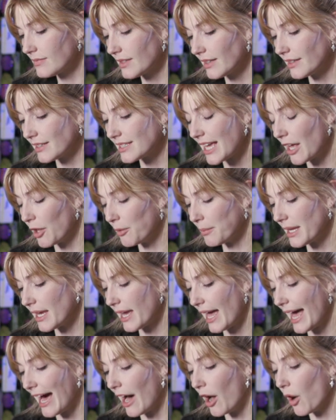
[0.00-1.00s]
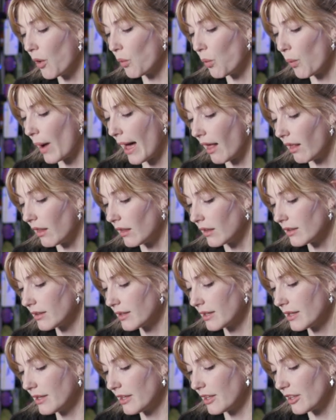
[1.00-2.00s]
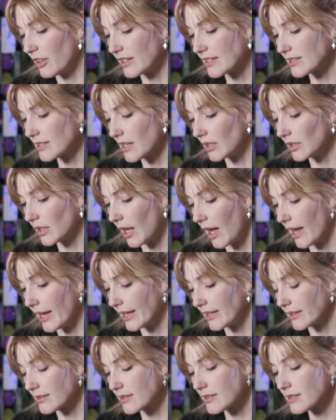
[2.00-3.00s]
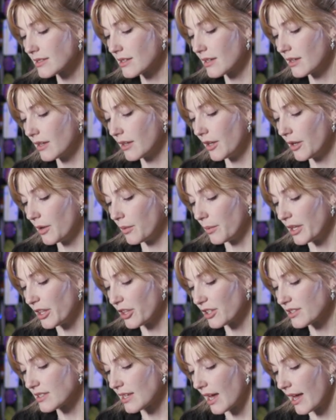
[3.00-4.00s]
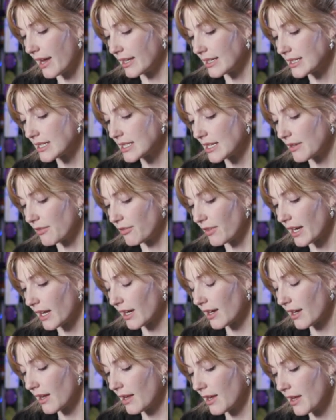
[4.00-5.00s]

tell me how well this aligns with scientific